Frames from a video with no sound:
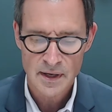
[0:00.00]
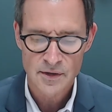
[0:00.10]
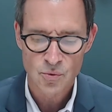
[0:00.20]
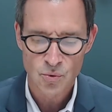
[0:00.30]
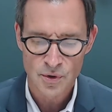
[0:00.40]

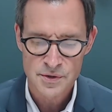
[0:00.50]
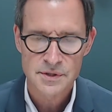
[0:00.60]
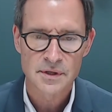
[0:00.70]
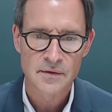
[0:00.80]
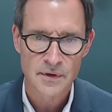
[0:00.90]
the words
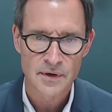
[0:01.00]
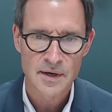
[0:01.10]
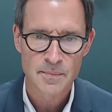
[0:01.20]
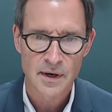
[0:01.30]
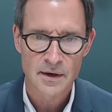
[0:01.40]
of a
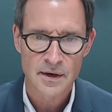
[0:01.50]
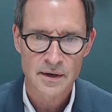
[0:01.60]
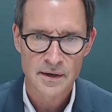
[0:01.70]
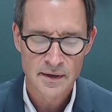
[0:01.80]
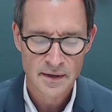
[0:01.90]
great pirate.
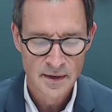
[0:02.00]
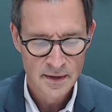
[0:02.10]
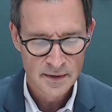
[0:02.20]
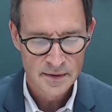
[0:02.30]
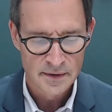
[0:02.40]

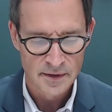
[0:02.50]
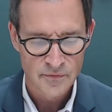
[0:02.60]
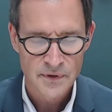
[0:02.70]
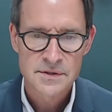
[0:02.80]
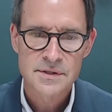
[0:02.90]
If
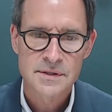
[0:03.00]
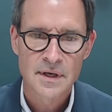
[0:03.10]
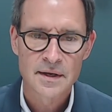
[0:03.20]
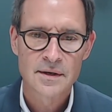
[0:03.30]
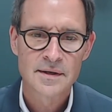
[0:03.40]
it
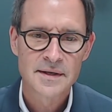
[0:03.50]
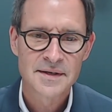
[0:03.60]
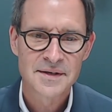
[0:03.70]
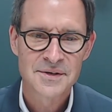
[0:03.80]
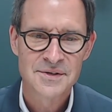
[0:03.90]

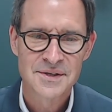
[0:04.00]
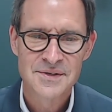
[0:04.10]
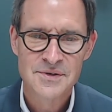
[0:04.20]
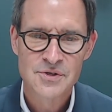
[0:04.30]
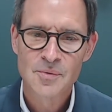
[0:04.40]
suddenly
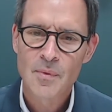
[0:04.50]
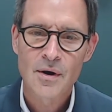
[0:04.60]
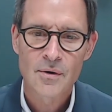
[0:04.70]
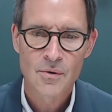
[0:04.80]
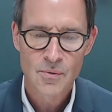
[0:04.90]
ended
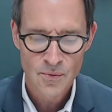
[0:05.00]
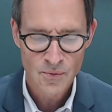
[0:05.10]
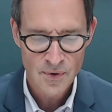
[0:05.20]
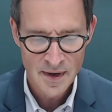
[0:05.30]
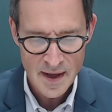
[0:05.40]
tomorrow,
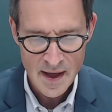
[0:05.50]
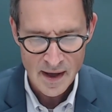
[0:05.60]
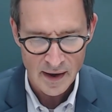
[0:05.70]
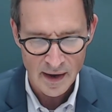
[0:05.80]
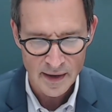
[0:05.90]

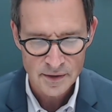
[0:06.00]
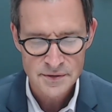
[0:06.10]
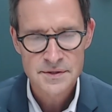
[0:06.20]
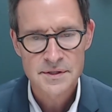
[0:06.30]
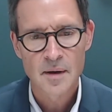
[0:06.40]
I could
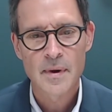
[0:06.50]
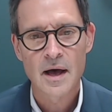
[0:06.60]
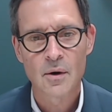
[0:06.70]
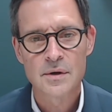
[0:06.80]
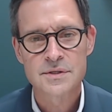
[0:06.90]

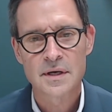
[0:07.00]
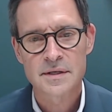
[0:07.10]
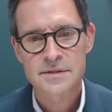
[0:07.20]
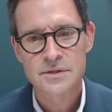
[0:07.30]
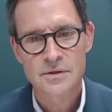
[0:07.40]
somehow
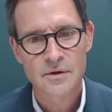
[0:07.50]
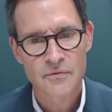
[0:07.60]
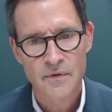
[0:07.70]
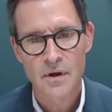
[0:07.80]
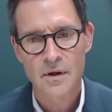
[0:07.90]
adjust to the
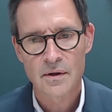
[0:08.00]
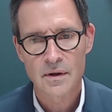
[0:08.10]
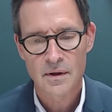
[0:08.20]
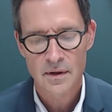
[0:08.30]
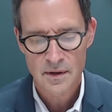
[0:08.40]
fall.